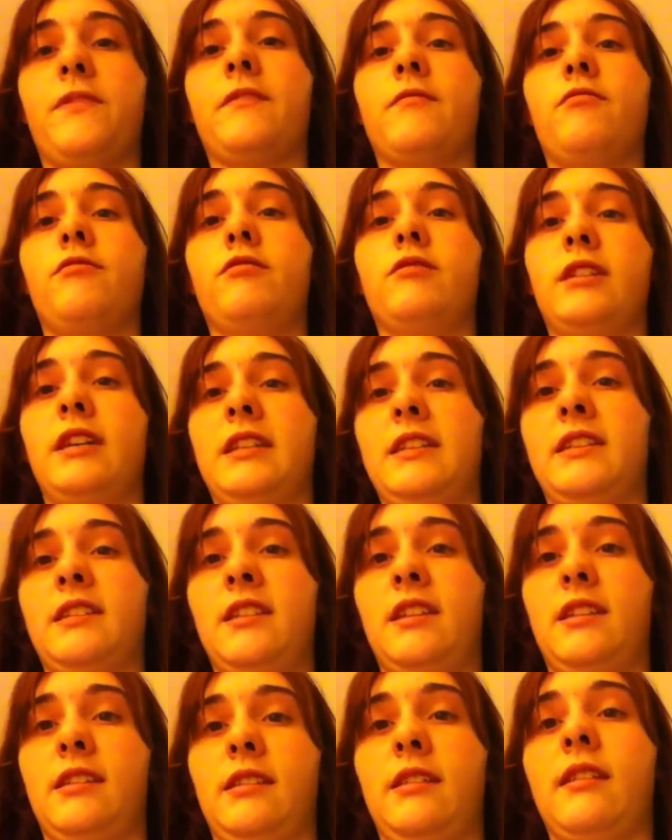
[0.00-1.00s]
For
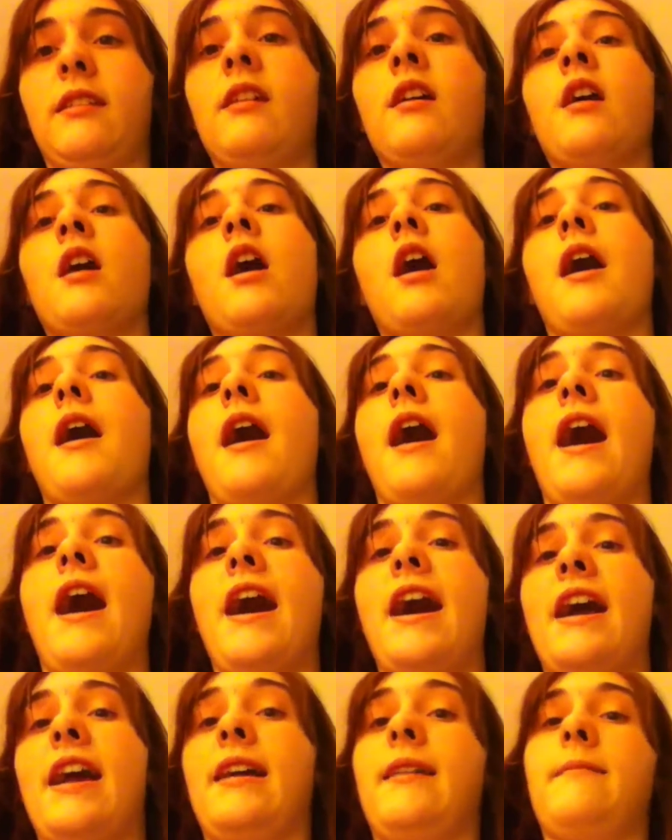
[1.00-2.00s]
instance,
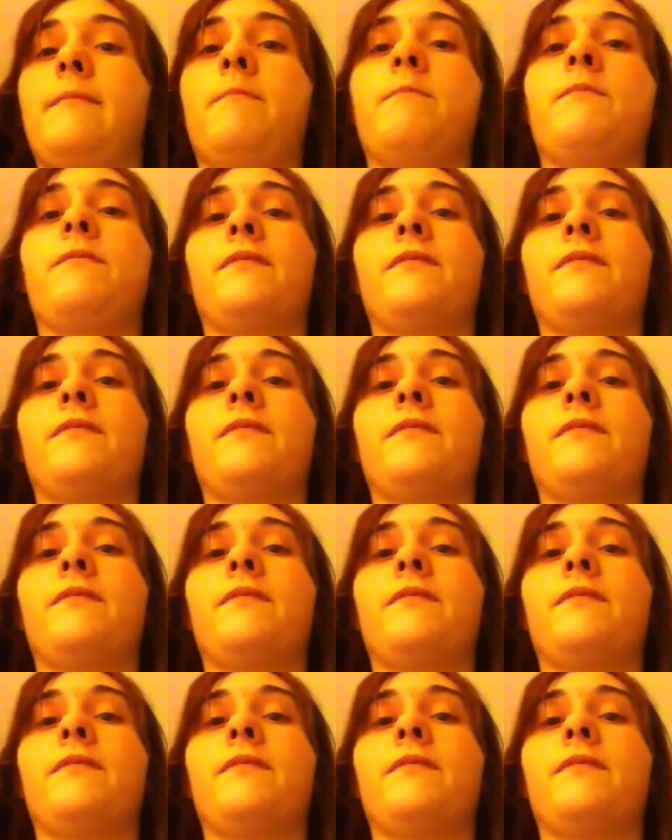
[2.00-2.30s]
I